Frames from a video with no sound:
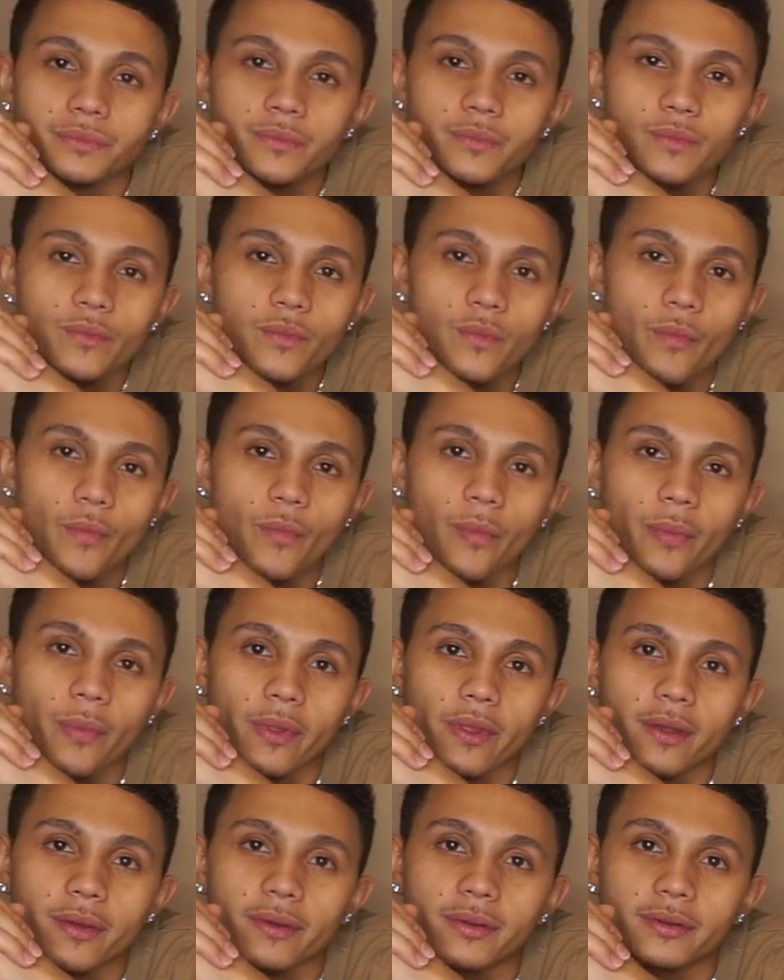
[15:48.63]

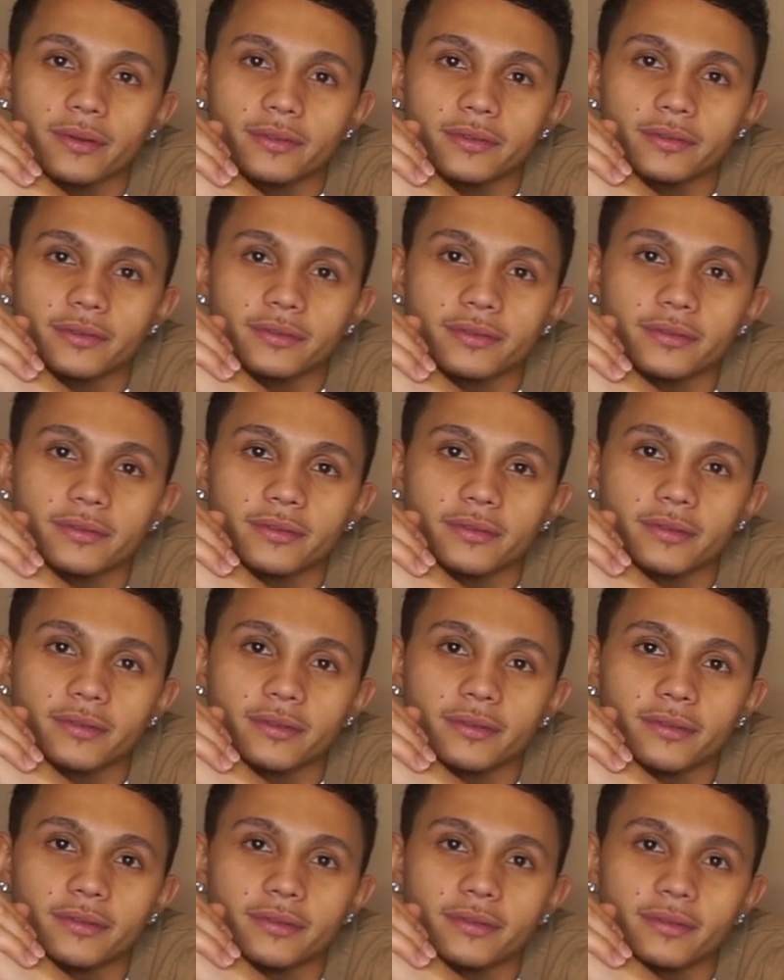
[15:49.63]

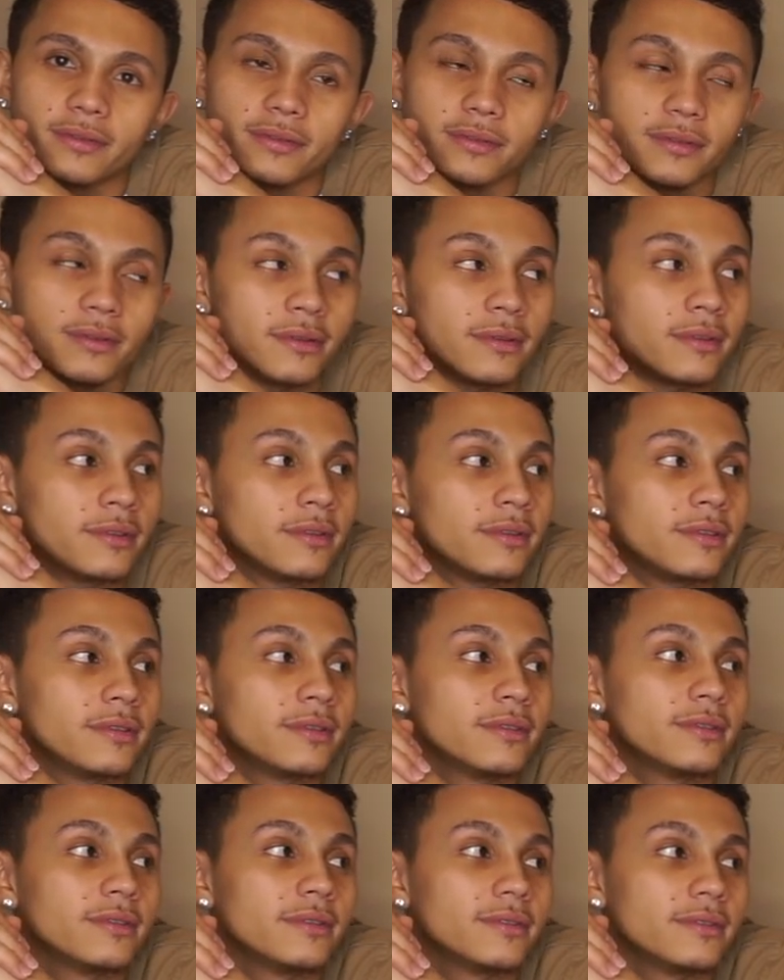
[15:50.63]

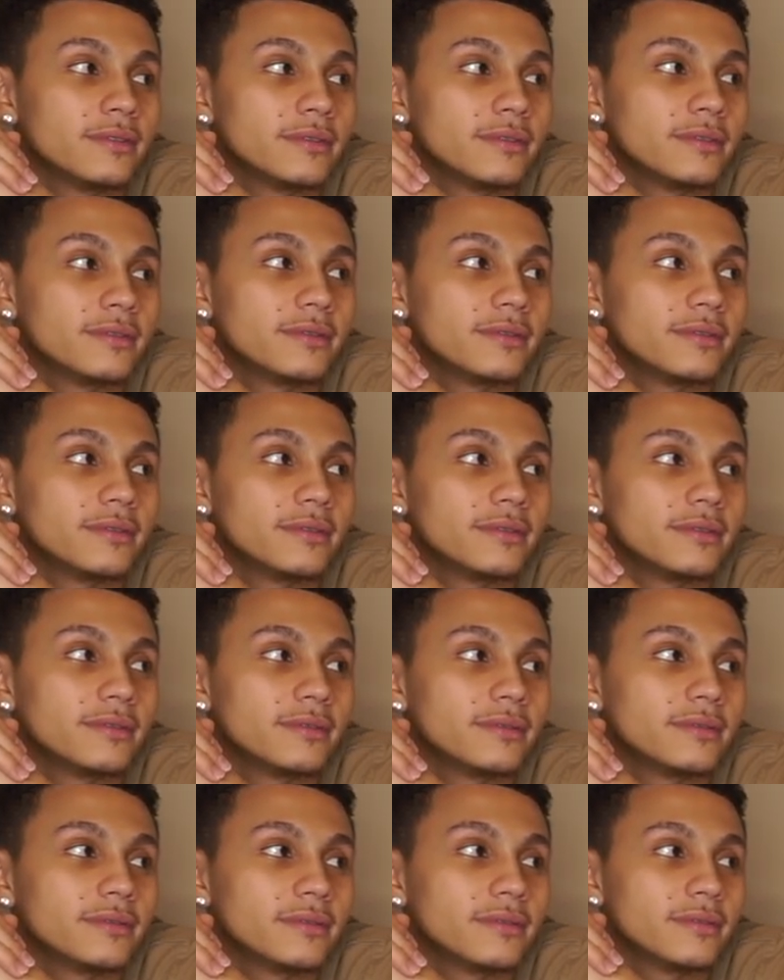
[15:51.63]

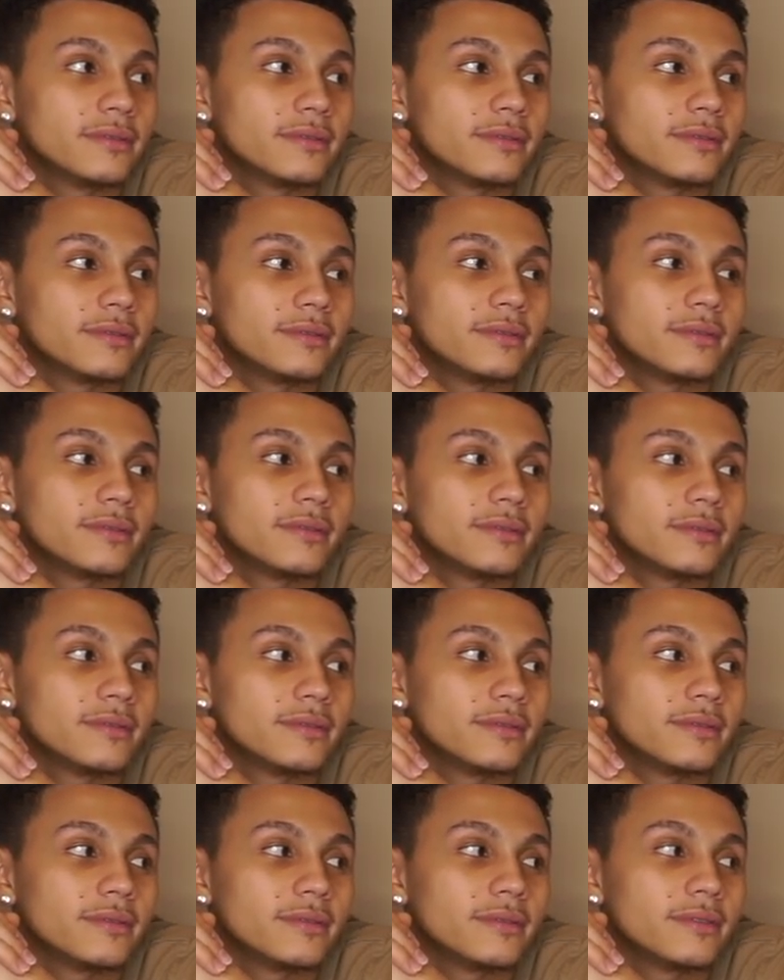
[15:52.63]

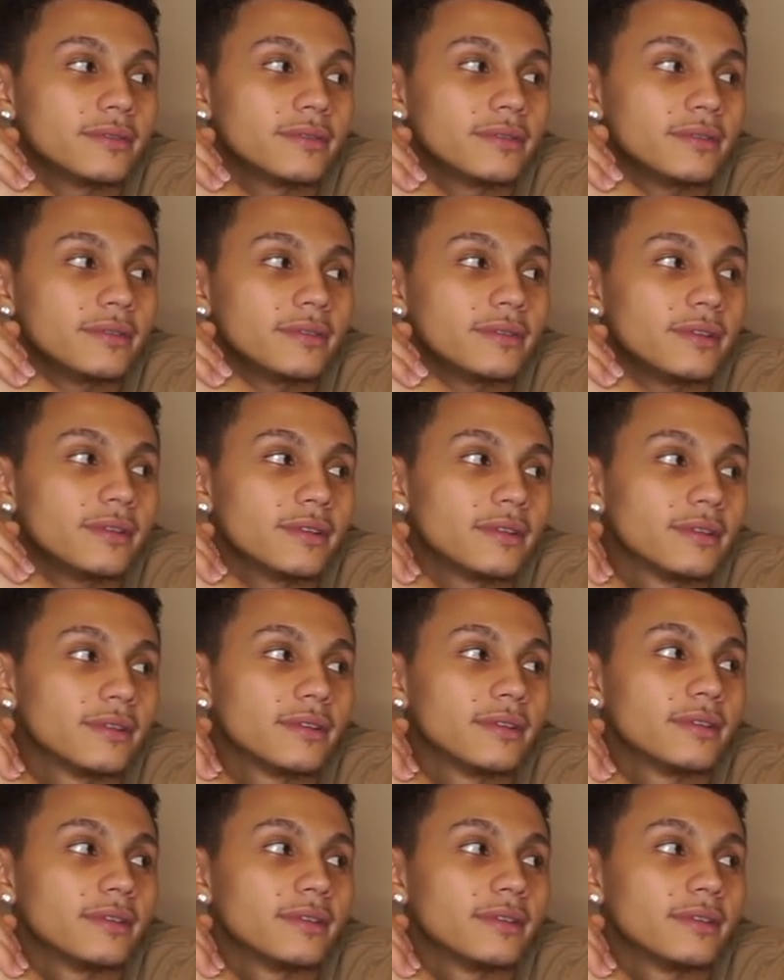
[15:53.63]
This person isn't speaking.